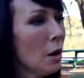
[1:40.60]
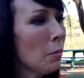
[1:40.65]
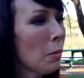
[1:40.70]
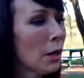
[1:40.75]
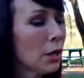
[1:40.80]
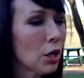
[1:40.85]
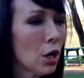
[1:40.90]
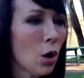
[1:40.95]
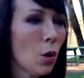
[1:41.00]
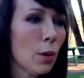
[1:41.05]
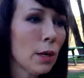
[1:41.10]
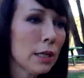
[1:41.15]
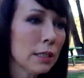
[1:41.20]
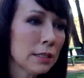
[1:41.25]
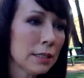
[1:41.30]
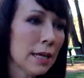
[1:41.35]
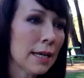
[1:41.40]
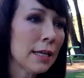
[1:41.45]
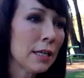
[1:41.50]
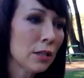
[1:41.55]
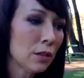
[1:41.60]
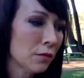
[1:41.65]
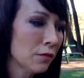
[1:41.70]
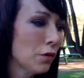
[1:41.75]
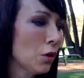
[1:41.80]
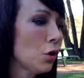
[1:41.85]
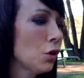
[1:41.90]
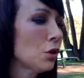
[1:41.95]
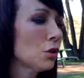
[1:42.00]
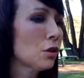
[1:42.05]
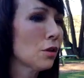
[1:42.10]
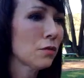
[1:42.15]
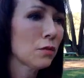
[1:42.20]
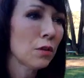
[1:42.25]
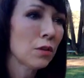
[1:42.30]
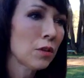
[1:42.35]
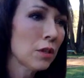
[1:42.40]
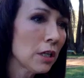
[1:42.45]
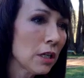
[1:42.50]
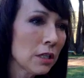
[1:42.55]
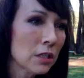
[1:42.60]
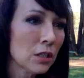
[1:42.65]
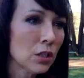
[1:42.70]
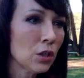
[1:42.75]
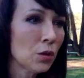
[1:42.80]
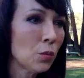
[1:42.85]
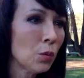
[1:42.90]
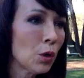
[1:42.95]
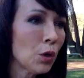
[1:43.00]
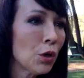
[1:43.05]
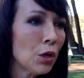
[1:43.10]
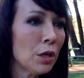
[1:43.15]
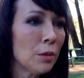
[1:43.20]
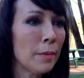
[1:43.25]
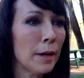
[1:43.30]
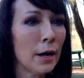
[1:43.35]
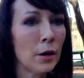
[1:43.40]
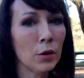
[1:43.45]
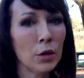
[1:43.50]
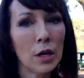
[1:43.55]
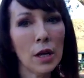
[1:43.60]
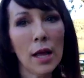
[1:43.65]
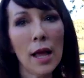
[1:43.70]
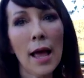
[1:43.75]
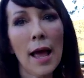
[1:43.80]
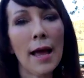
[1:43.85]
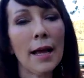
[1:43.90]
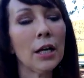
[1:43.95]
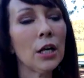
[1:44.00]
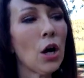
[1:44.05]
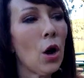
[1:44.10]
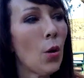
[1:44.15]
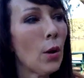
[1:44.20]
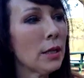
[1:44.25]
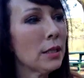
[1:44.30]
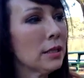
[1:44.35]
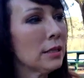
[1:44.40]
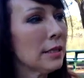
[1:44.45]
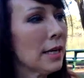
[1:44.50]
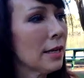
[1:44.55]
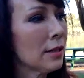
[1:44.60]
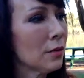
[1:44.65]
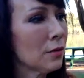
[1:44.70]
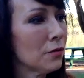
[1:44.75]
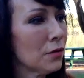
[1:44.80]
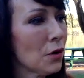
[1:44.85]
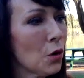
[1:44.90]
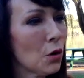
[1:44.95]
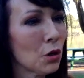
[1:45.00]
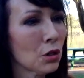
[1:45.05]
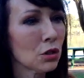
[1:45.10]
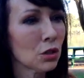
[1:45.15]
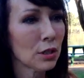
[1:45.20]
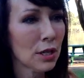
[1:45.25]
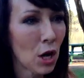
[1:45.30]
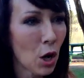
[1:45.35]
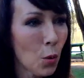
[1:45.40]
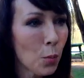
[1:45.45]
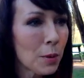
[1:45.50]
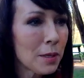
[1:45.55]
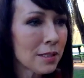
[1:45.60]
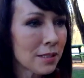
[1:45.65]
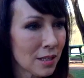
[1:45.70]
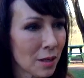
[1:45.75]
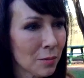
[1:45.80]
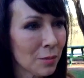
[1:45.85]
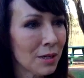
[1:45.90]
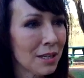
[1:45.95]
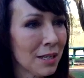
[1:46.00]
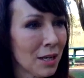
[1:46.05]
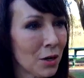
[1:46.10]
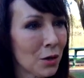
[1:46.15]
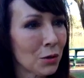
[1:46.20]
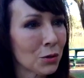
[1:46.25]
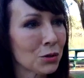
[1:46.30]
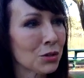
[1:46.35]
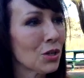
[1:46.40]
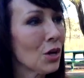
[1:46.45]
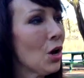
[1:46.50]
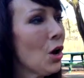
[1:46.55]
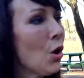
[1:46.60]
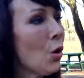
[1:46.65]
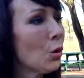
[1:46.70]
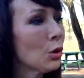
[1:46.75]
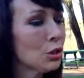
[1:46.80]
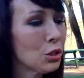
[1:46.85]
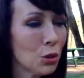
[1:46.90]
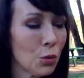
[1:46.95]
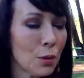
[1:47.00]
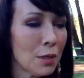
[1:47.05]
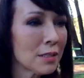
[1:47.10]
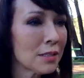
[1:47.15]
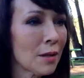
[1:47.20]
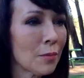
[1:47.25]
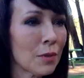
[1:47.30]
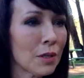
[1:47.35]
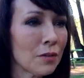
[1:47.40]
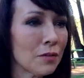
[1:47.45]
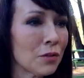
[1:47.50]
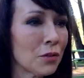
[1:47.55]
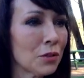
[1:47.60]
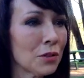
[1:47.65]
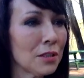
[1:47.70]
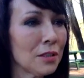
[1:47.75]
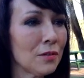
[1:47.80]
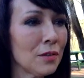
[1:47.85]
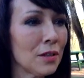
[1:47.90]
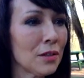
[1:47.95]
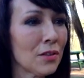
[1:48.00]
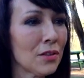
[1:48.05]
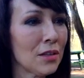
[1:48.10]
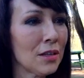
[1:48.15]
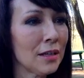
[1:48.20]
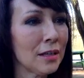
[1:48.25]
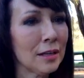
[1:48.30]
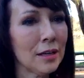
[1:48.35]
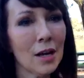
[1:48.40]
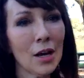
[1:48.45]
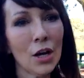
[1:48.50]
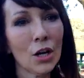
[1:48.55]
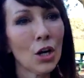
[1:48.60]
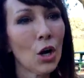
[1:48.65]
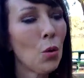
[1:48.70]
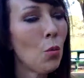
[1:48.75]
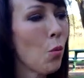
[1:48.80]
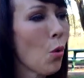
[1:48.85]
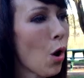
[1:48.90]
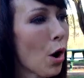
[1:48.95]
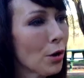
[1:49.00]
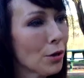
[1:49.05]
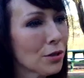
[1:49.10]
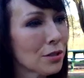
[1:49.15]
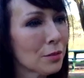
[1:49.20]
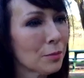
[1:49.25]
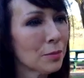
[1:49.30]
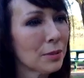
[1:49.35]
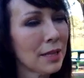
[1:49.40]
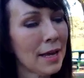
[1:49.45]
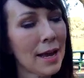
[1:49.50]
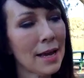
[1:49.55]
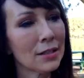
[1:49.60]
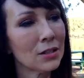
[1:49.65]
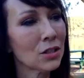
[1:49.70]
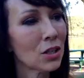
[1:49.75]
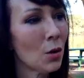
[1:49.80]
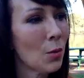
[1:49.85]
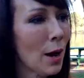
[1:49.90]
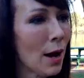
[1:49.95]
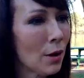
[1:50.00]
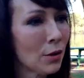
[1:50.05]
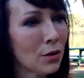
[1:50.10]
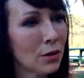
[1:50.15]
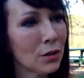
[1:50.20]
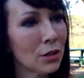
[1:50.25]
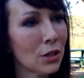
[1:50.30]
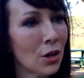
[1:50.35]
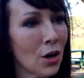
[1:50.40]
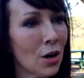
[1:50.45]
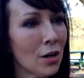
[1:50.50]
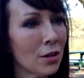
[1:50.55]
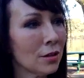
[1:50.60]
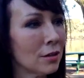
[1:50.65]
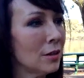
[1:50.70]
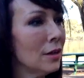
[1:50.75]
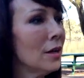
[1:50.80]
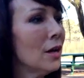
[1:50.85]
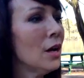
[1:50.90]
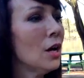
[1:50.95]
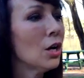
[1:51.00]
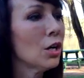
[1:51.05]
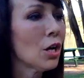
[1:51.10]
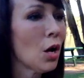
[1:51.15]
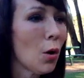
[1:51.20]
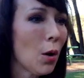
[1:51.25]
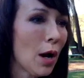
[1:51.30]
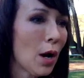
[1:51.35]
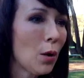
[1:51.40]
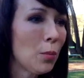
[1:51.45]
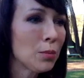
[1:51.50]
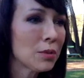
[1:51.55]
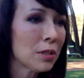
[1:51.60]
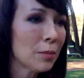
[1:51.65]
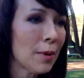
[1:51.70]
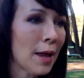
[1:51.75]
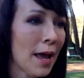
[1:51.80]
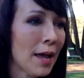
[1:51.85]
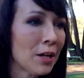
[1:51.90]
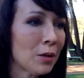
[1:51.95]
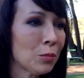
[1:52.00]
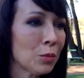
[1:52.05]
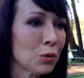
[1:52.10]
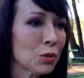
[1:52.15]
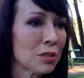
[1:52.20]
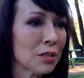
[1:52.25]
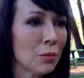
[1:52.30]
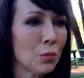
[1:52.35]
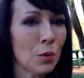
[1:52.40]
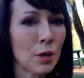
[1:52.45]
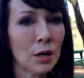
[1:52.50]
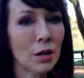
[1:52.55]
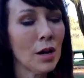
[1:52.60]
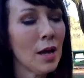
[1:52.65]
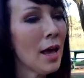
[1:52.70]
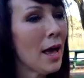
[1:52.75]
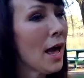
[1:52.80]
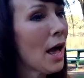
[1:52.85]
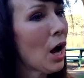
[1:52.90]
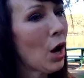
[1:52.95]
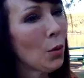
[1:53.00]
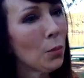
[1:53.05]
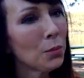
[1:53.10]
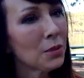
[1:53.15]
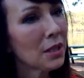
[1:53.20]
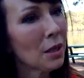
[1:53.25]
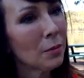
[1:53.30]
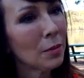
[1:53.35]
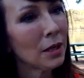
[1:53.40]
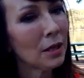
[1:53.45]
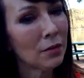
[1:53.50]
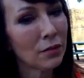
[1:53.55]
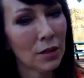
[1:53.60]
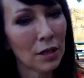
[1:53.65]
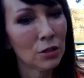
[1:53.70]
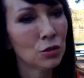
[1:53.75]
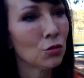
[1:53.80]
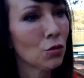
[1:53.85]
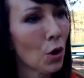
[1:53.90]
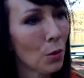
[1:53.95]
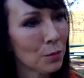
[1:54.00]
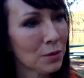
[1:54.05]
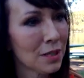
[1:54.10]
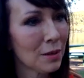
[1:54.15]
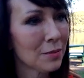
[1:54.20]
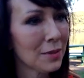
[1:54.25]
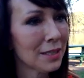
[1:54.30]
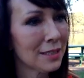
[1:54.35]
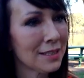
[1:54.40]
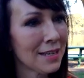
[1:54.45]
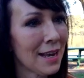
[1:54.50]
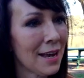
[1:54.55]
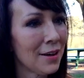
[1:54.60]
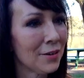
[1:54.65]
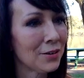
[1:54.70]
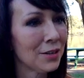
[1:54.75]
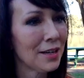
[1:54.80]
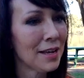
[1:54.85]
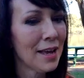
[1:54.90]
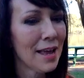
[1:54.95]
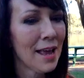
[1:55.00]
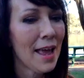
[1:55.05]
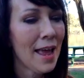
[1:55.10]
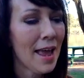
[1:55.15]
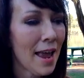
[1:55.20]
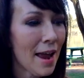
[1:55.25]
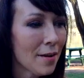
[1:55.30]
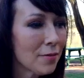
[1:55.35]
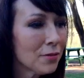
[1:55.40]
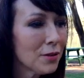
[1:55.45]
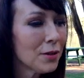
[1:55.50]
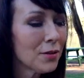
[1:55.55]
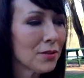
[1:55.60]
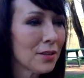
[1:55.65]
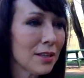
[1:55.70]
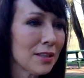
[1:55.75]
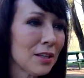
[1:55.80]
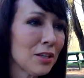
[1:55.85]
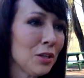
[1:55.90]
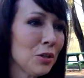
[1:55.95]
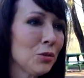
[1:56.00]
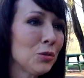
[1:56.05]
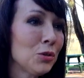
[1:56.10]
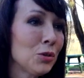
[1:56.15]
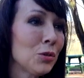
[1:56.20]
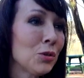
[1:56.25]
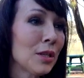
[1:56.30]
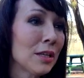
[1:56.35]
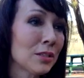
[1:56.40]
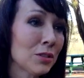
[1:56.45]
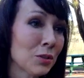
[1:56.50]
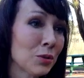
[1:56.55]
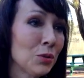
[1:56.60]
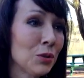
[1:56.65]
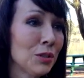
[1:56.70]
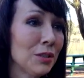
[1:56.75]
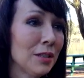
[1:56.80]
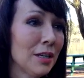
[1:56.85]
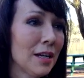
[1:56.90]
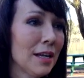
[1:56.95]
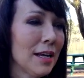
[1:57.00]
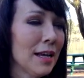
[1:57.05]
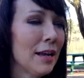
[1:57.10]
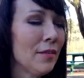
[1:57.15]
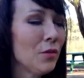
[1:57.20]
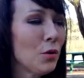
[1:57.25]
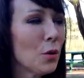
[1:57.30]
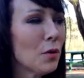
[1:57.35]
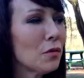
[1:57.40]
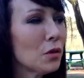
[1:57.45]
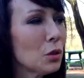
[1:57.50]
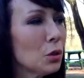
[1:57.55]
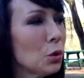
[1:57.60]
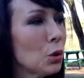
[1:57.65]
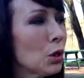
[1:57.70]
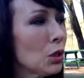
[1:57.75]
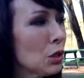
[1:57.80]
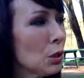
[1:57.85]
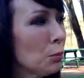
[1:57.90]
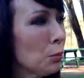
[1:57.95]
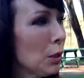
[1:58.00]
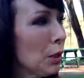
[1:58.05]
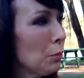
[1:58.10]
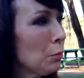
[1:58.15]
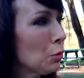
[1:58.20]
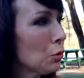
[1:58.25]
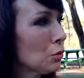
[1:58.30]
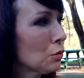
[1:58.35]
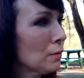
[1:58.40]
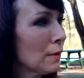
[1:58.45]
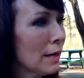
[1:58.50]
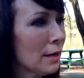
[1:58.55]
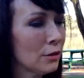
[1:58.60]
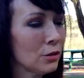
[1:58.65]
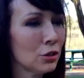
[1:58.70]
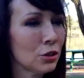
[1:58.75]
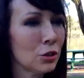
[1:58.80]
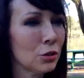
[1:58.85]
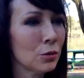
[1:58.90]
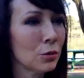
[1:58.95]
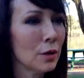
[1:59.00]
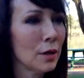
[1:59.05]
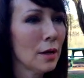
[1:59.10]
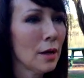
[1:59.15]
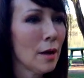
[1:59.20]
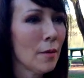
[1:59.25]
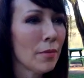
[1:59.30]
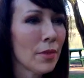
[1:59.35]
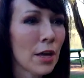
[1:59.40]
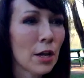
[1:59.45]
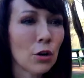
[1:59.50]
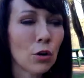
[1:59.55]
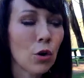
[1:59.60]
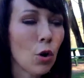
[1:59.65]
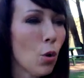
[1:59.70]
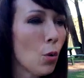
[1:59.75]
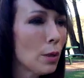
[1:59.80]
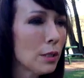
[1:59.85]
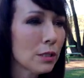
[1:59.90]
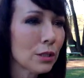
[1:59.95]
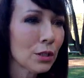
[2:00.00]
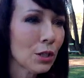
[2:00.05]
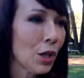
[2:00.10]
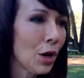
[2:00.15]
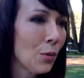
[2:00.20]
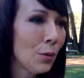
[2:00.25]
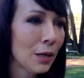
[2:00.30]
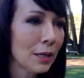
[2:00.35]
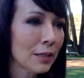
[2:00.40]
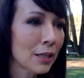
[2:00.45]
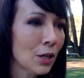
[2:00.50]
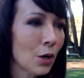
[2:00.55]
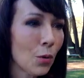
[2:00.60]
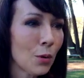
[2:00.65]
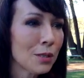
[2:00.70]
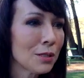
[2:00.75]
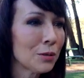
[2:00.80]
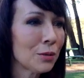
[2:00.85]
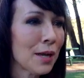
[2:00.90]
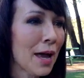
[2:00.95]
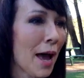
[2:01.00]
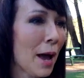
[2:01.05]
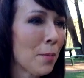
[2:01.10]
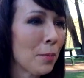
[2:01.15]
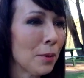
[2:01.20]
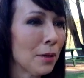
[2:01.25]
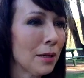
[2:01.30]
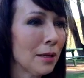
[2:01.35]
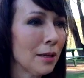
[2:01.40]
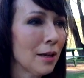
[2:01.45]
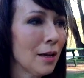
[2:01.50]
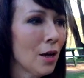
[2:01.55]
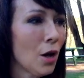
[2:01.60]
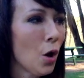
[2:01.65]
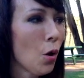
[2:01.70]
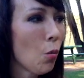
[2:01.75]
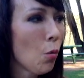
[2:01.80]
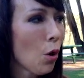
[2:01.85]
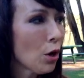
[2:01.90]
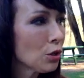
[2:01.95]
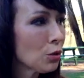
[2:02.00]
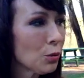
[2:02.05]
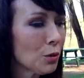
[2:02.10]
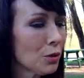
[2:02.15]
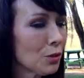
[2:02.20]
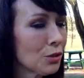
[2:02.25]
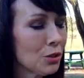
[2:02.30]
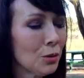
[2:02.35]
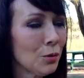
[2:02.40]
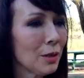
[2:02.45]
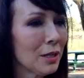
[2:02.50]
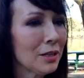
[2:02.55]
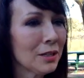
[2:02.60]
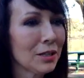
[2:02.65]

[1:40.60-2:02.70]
by going and taking the focus off the things that you're worried about and going to take the focus on helping somebody else or doing something for a living thing. Go water some plants, go out in the garden, go help some animals somewhere, help somebody if they drop something down. Everything that you do that's good, if you have a look at the people around you that are always glowing, that always look happy, watch what they're doing in